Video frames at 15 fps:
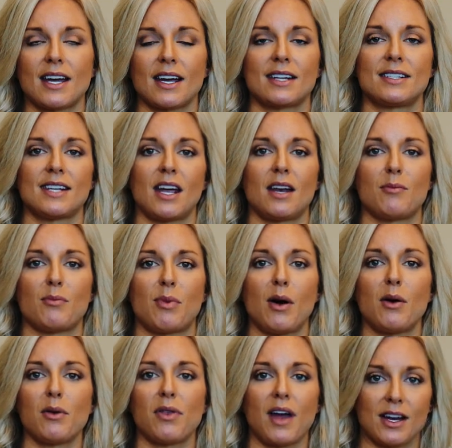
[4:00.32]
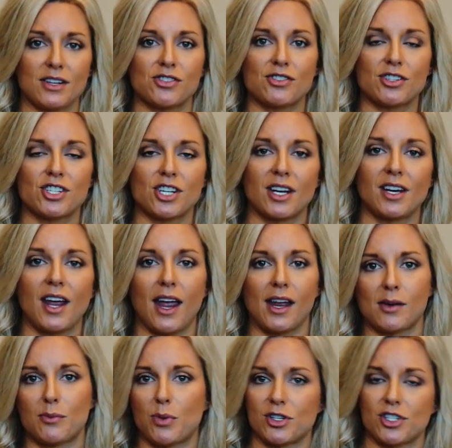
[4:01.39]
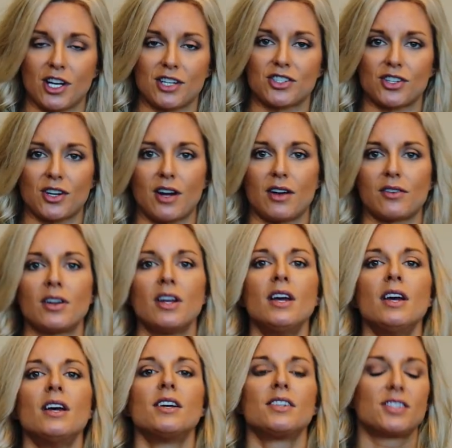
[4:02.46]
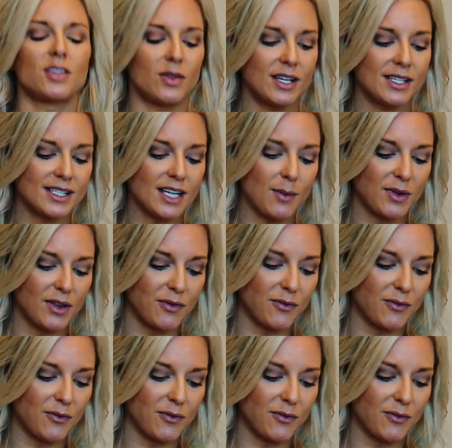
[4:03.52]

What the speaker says: that contain both estrogen and progesterone. So these come in the